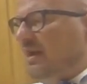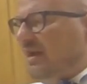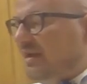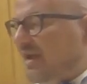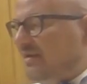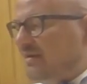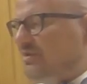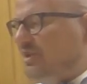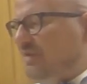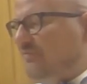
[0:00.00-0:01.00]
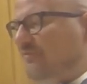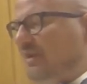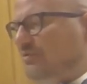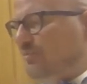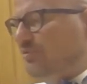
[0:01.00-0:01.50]
Again, extreme
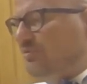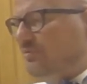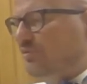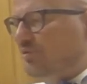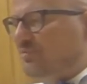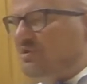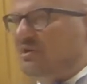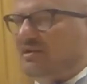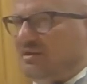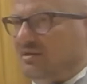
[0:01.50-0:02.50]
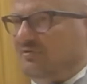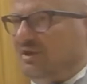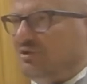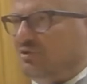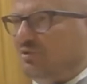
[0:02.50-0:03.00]
Facebook groups, radical
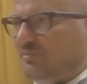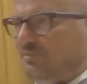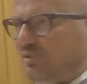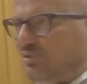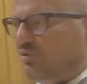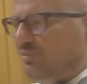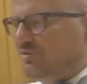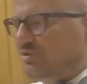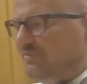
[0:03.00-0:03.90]
Facebook groups.